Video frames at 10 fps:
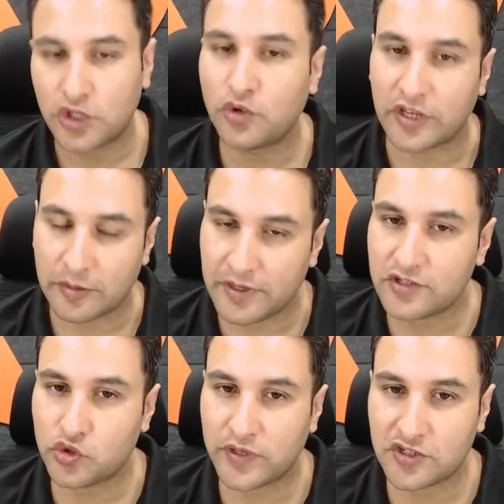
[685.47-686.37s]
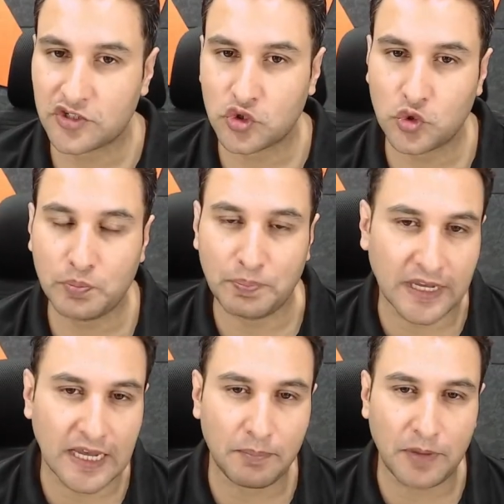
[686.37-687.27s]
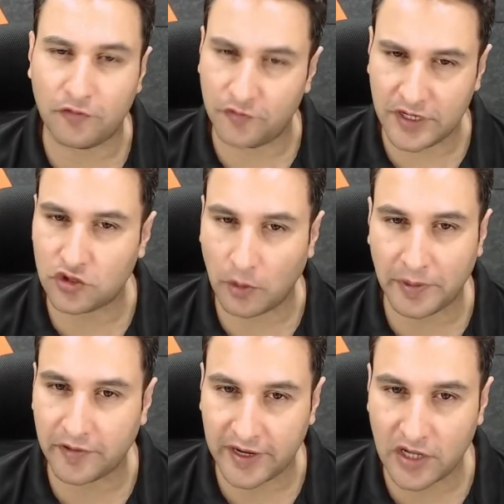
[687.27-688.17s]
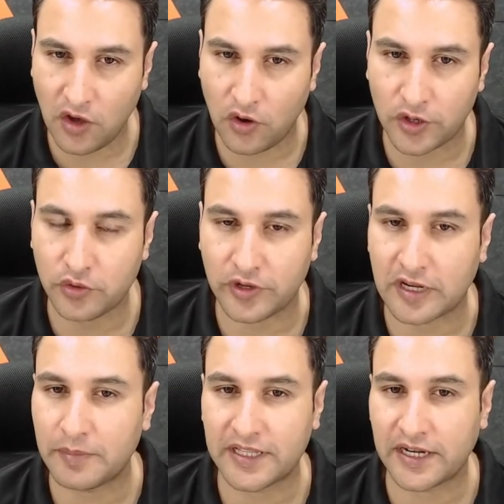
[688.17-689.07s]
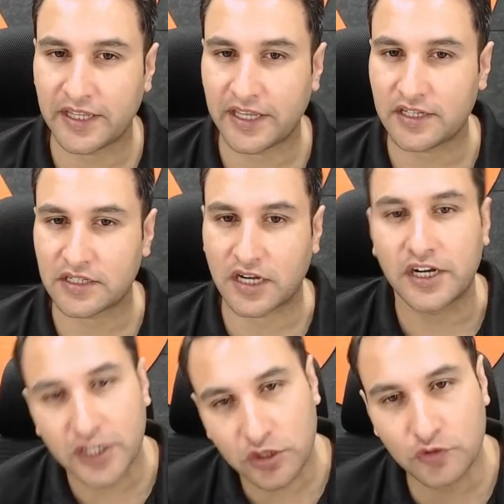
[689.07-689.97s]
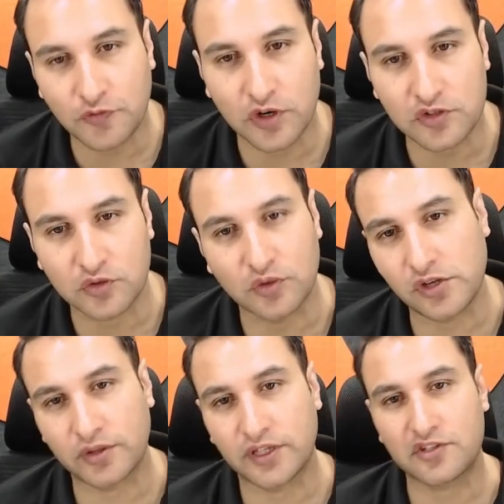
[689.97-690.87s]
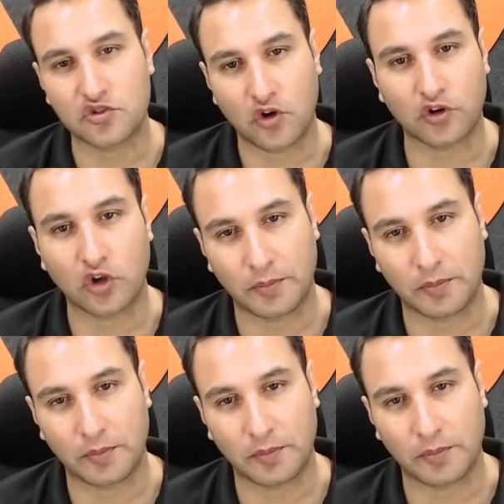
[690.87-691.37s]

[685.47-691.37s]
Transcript: Do you recommend students to pick up a weak topic right now, or do you recommend that they continue to focus only on their strong